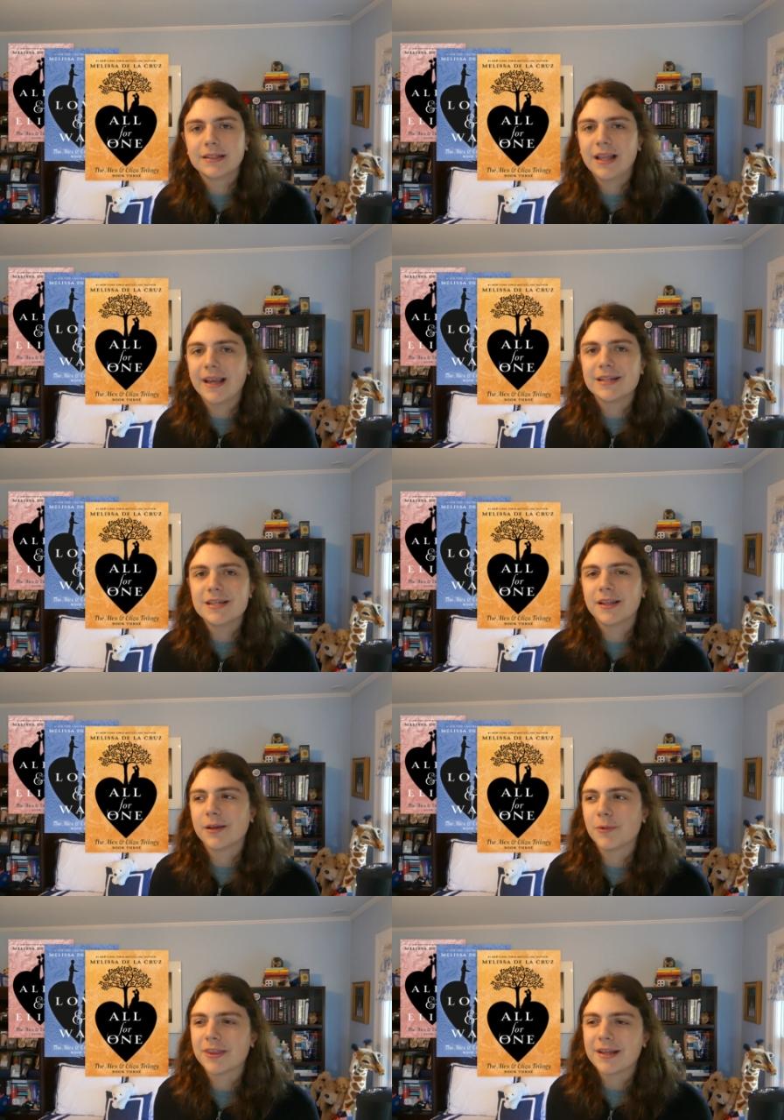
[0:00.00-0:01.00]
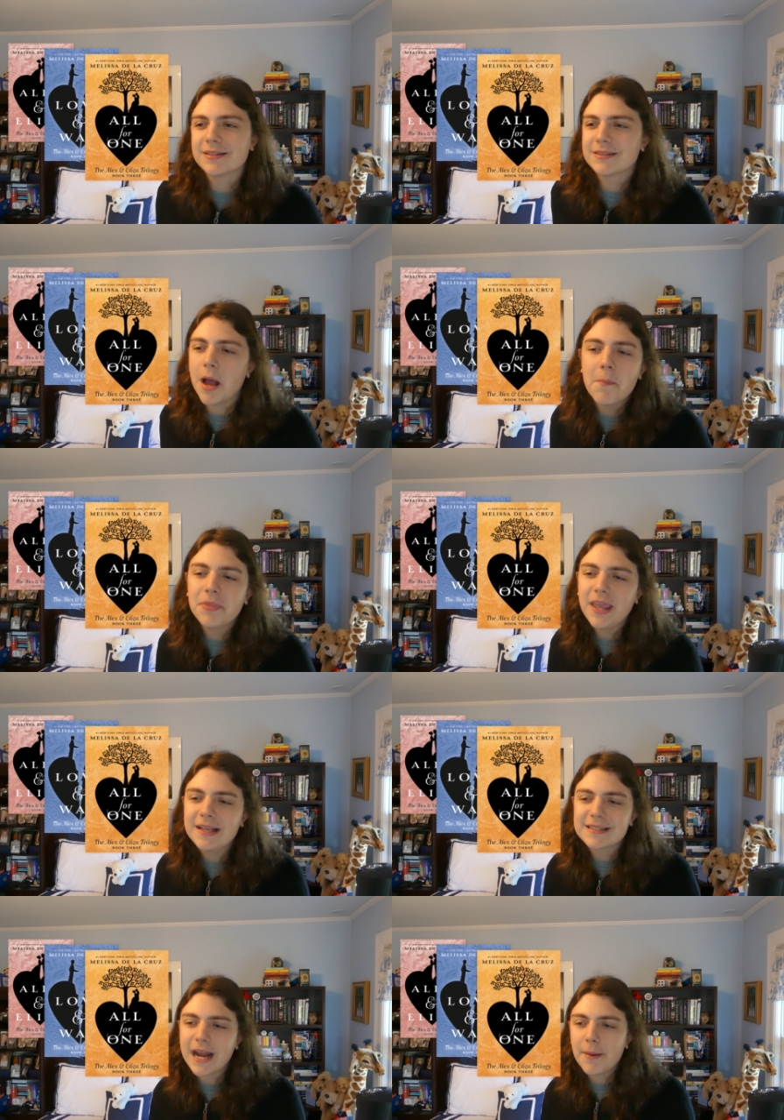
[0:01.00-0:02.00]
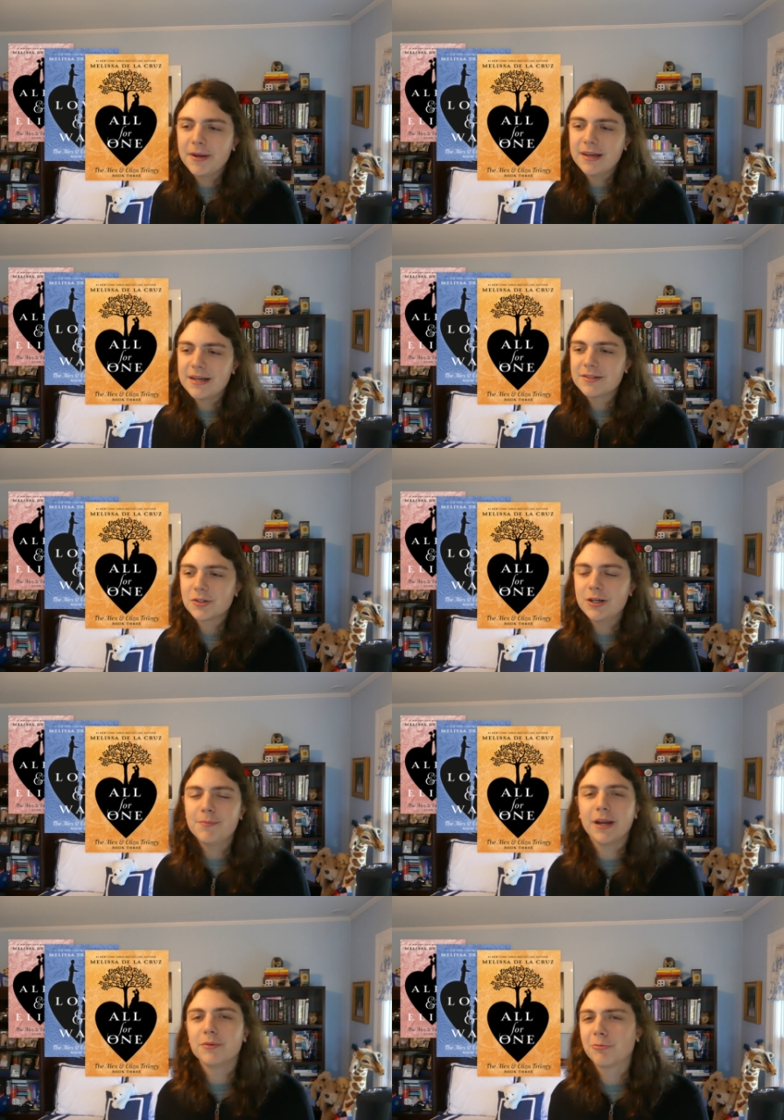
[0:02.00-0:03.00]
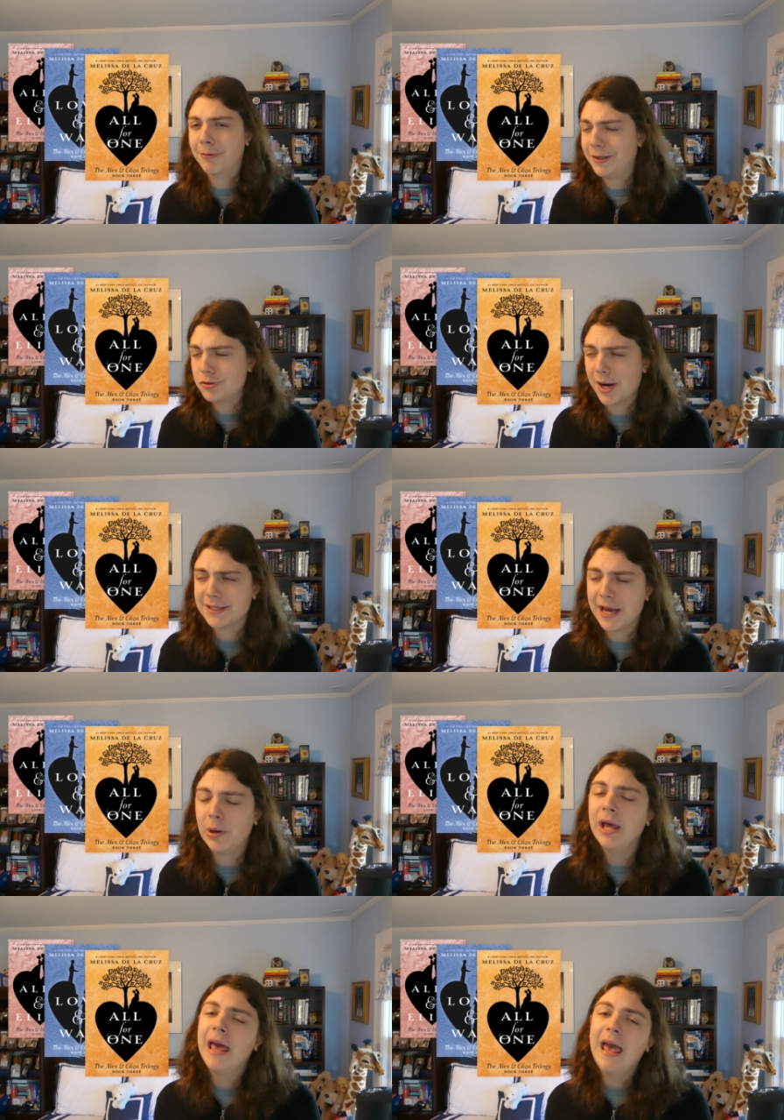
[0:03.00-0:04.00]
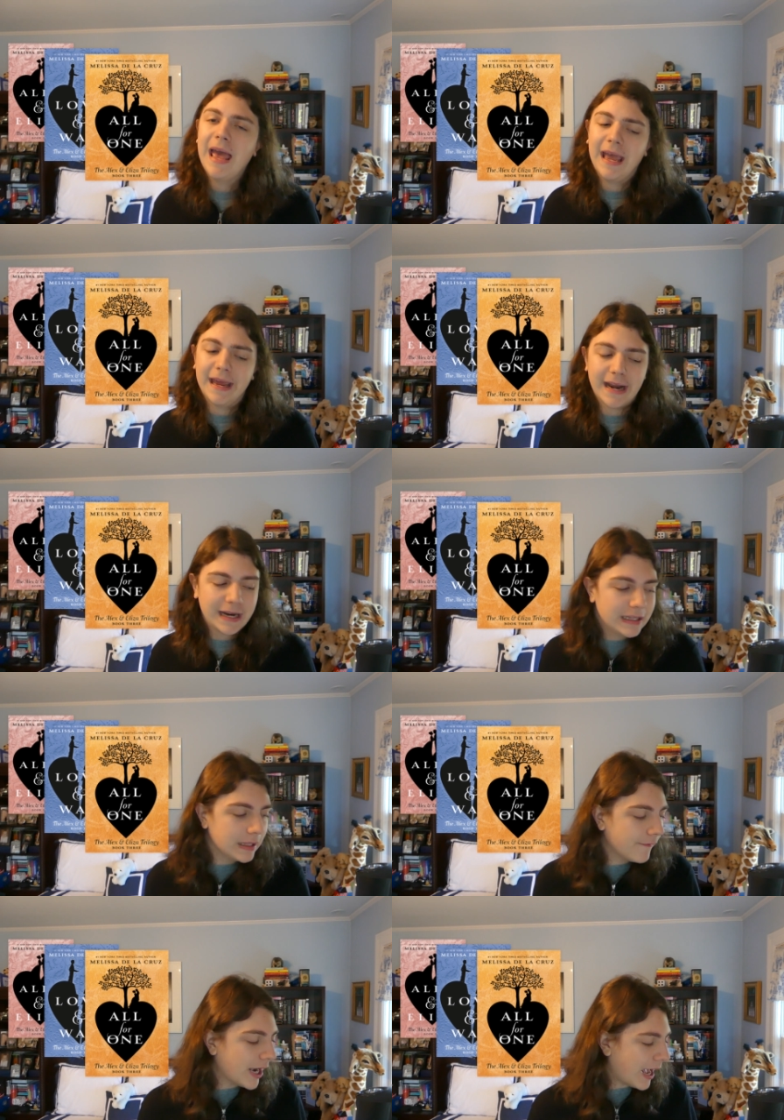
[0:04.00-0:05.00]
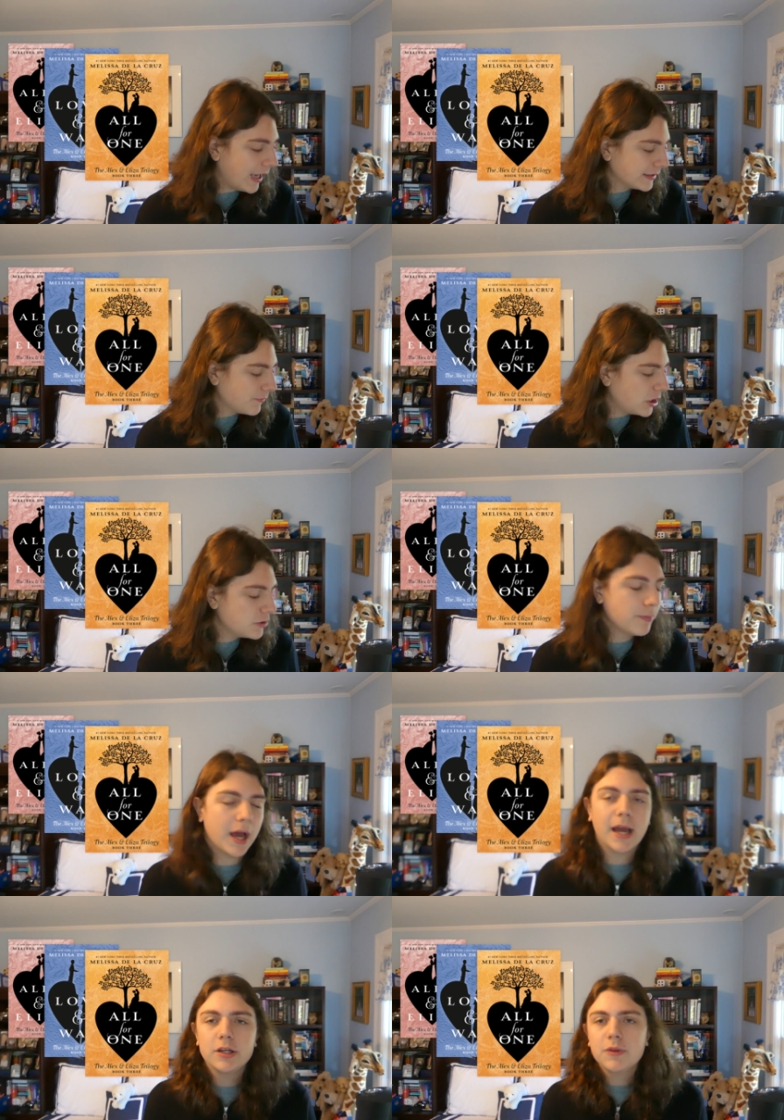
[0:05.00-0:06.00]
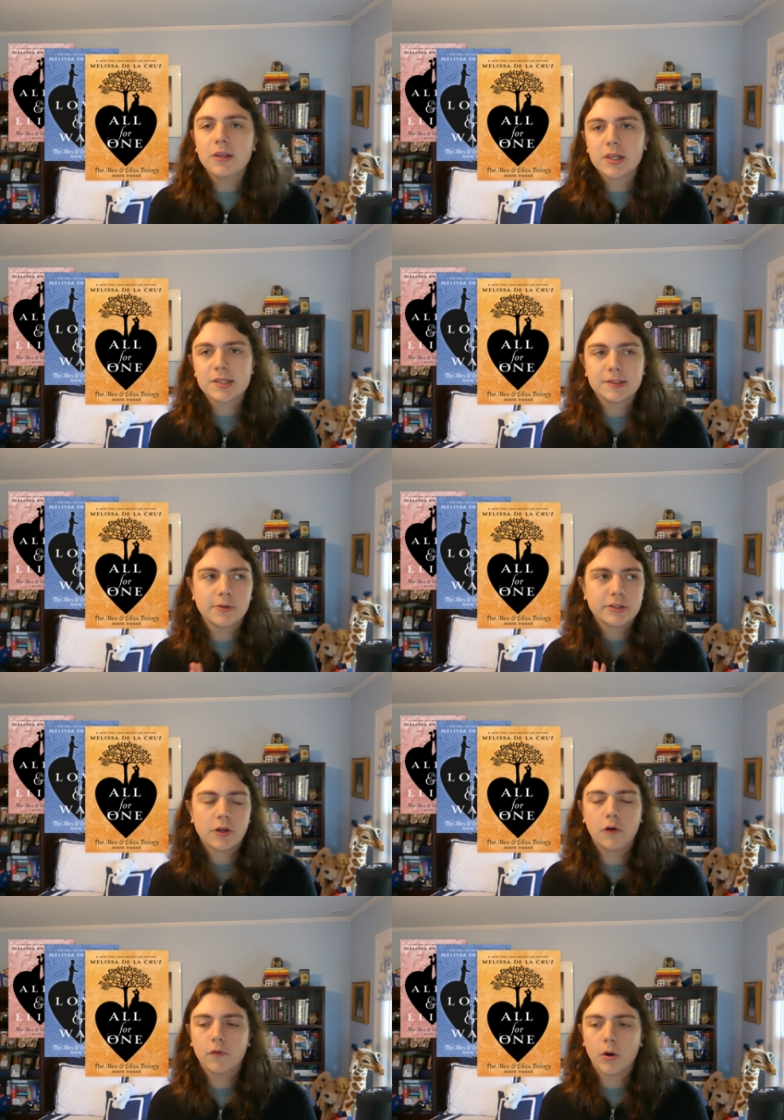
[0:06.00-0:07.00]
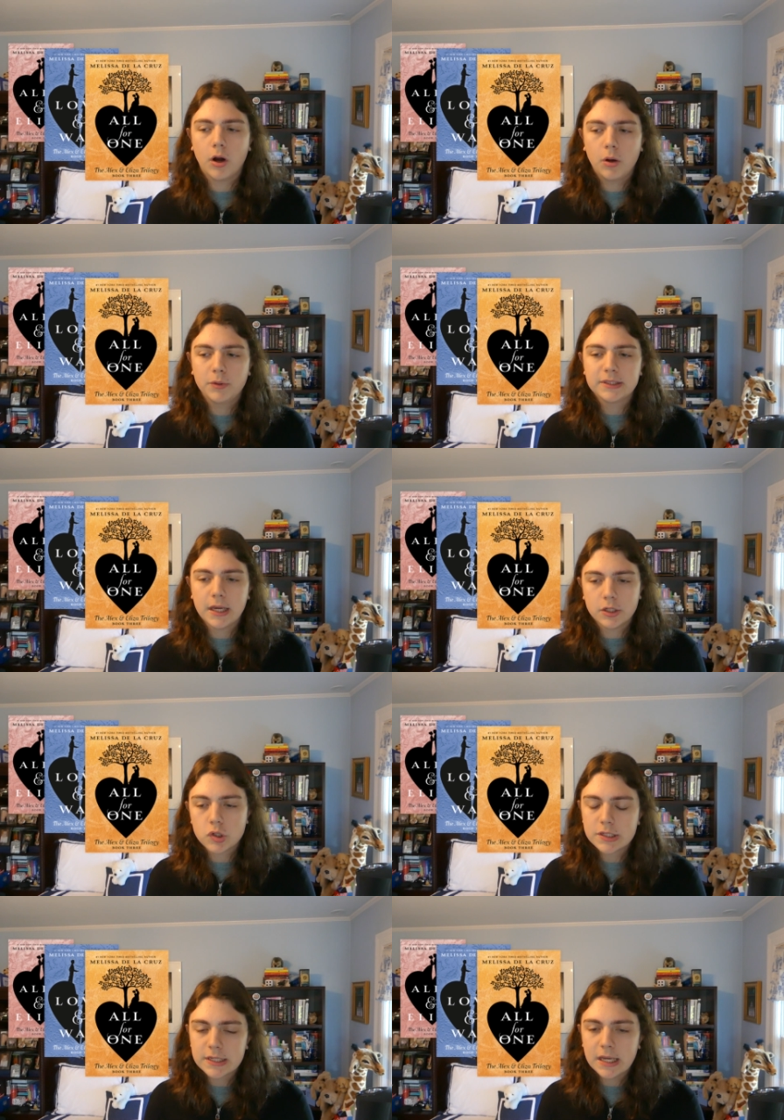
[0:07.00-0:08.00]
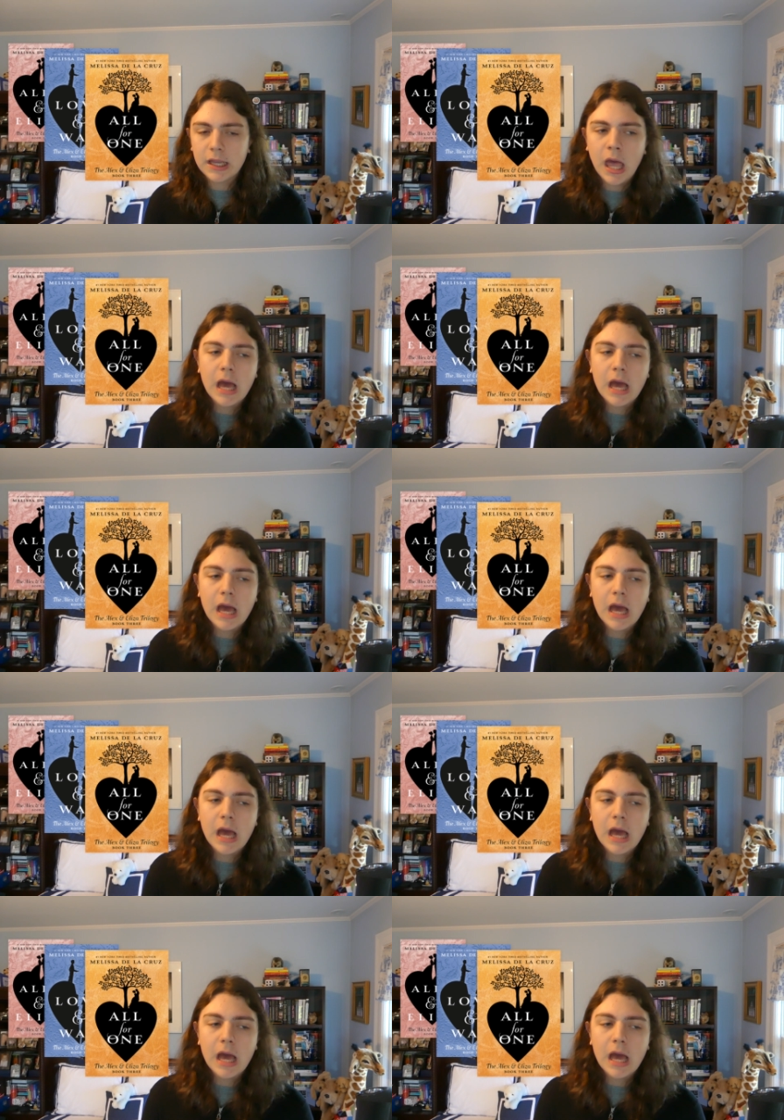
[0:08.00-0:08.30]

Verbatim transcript: like dealing with like some things that happened in history, but it was really drugged out and I didn't love it as much, but I do think that the series overall was interesting.